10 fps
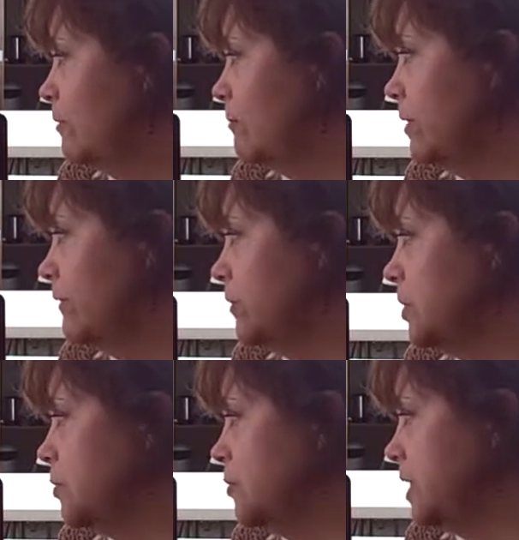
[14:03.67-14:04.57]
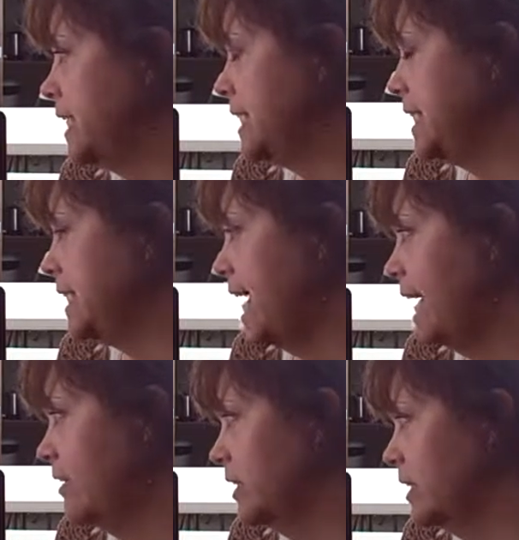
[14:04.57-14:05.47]
river and trees and
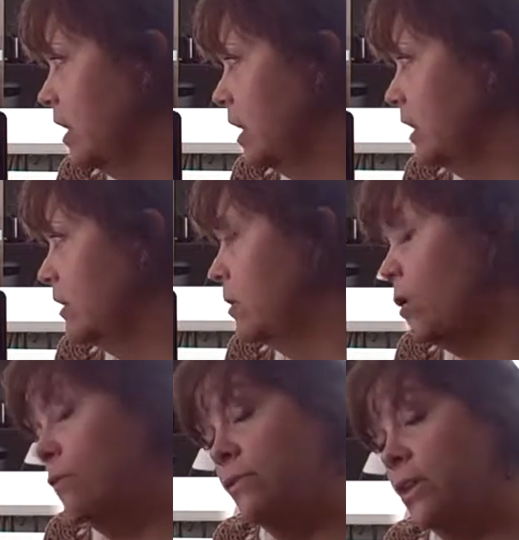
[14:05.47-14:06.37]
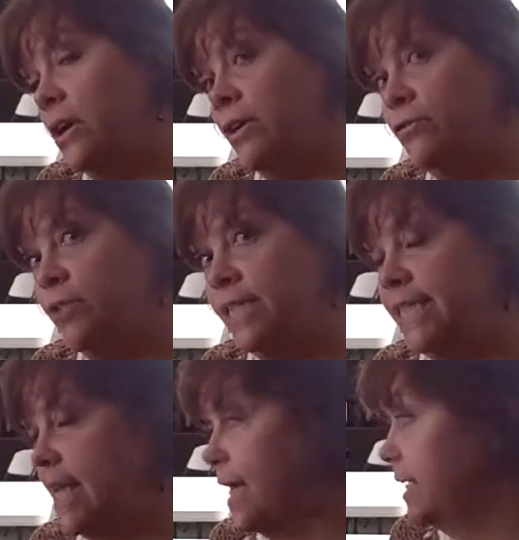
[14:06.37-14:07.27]
cattle and all, over the countryside.